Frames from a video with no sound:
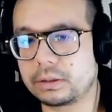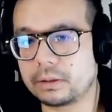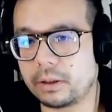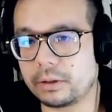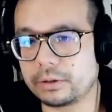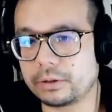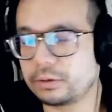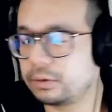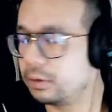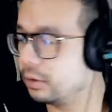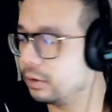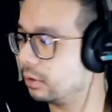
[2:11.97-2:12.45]

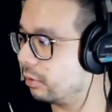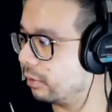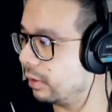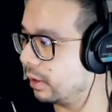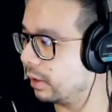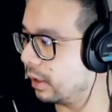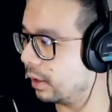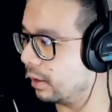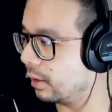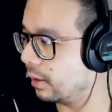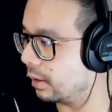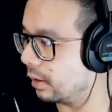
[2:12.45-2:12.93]
also the
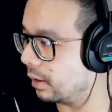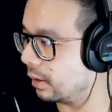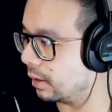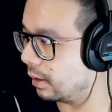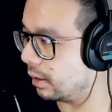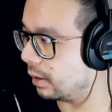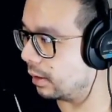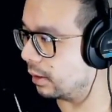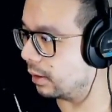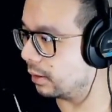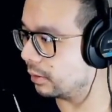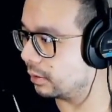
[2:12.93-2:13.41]

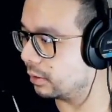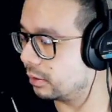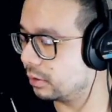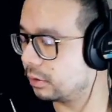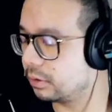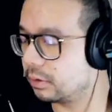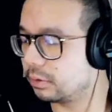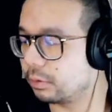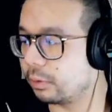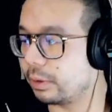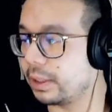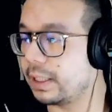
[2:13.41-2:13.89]

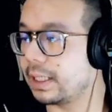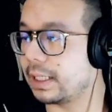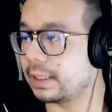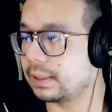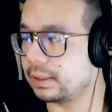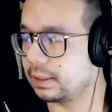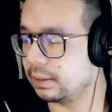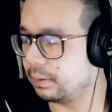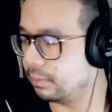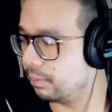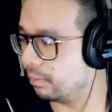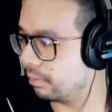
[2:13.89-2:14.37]

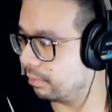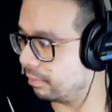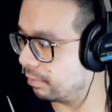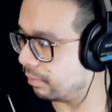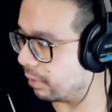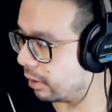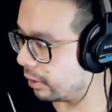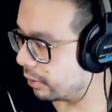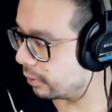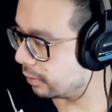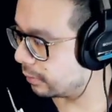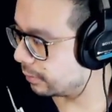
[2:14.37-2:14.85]
2019
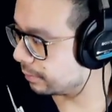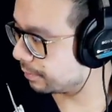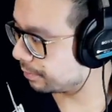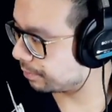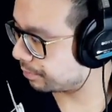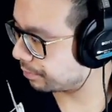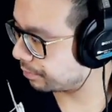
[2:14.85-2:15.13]
model.